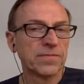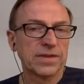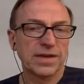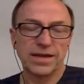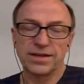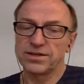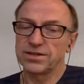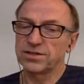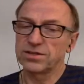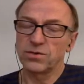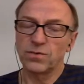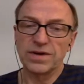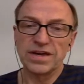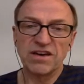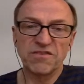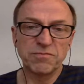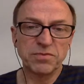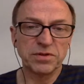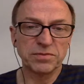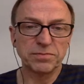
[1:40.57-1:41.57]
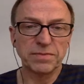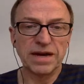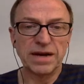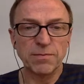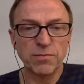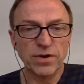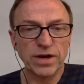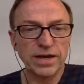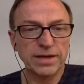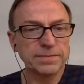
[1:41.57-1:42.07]
And just the way I've built my
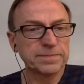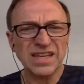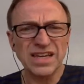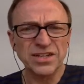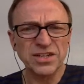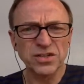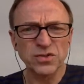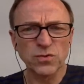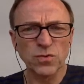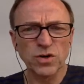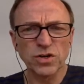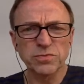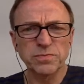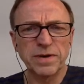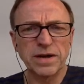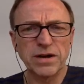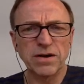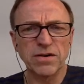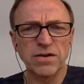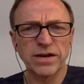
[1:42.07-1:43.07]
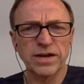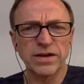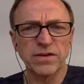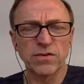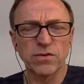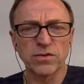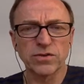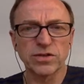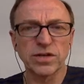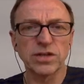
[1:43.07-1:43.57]
brain, it just works better in
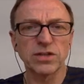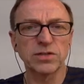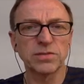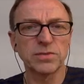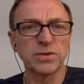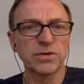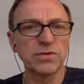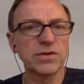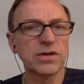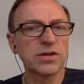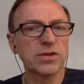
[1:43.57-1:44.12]
horizontal mode.